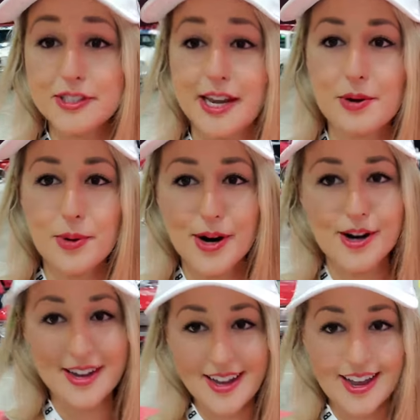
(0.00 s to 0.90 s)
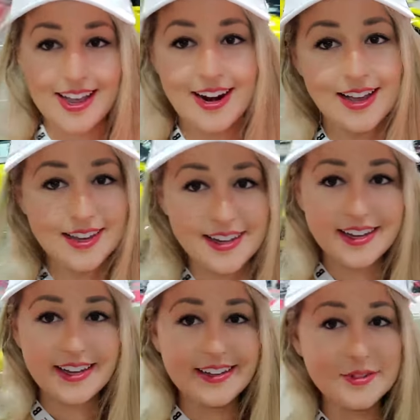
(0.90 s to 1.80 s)
day of work, and
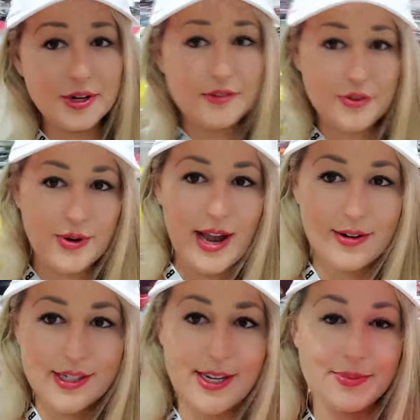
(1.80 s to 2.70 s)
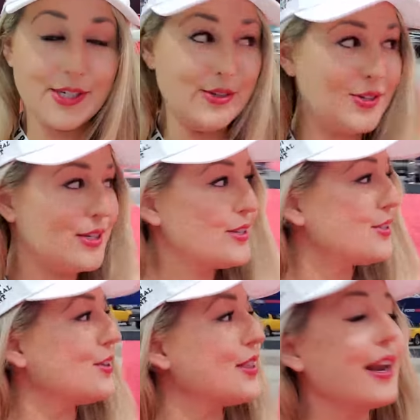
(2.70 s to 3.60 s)
I drove 3 hours up to Houston
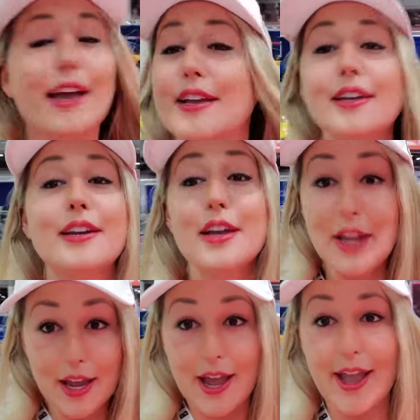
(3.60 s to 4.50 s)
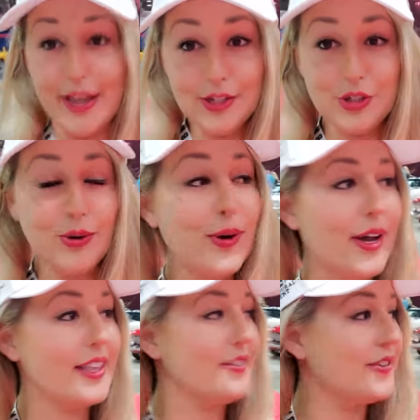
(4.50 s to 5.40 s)
so that I could
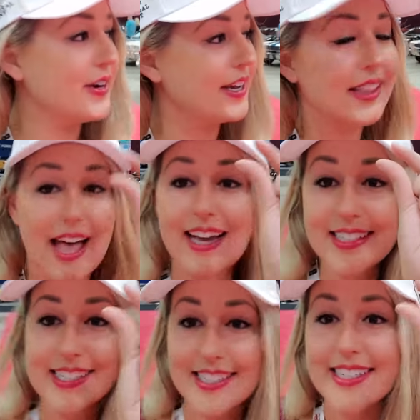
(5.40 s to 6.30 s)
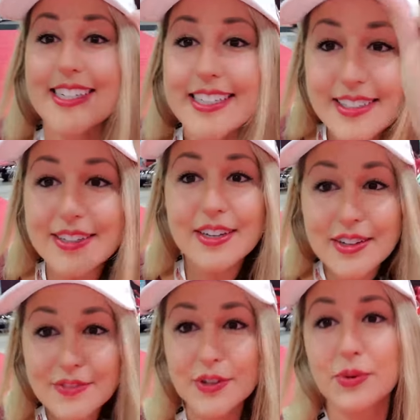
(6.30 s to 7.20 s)
enjoy the very last
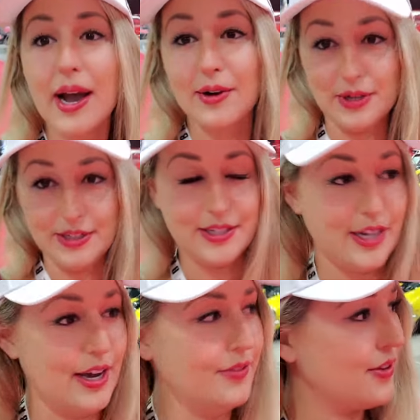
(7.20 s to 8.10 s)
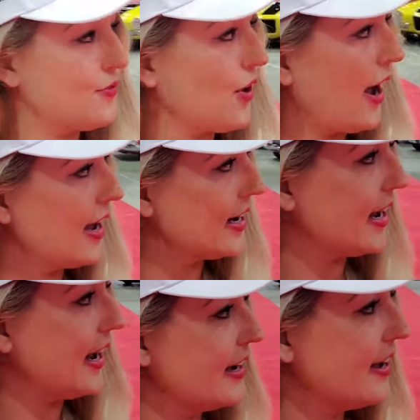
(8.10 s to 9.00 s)
few hours of the
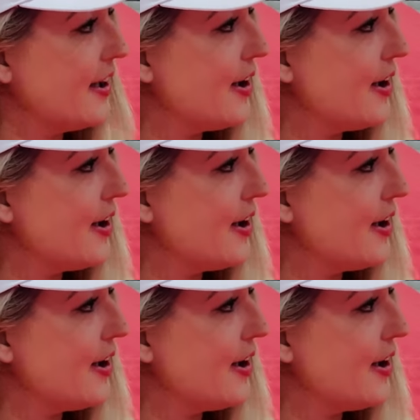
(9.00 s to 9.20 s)
Friday